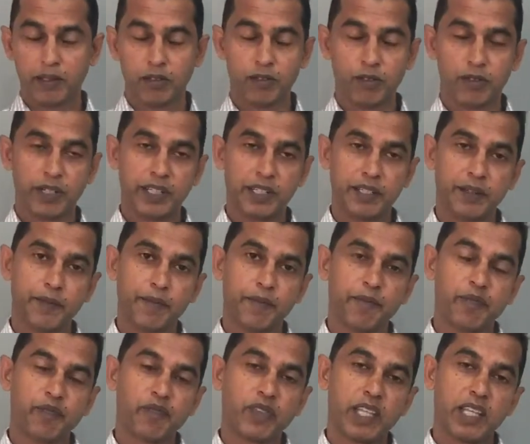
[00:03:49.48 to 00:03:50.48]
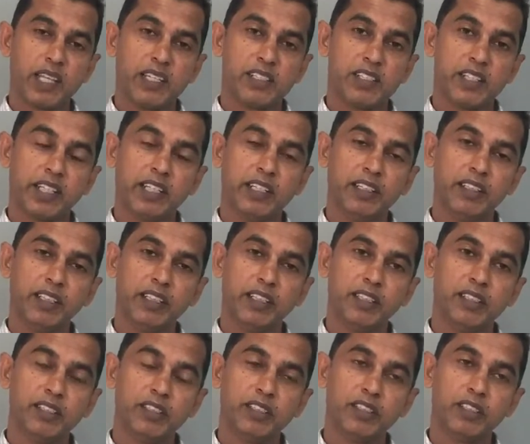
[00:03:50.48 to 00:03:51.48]
Alright. Second thing
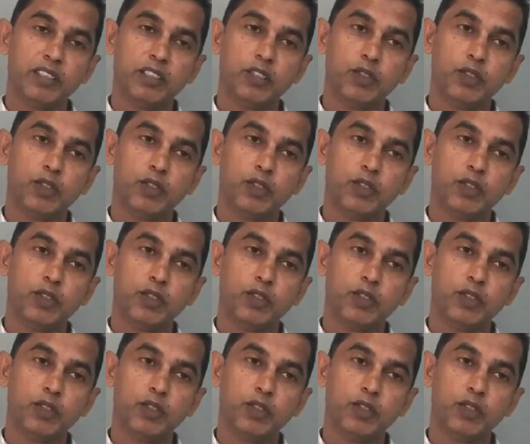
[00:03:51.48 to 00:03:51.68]
is,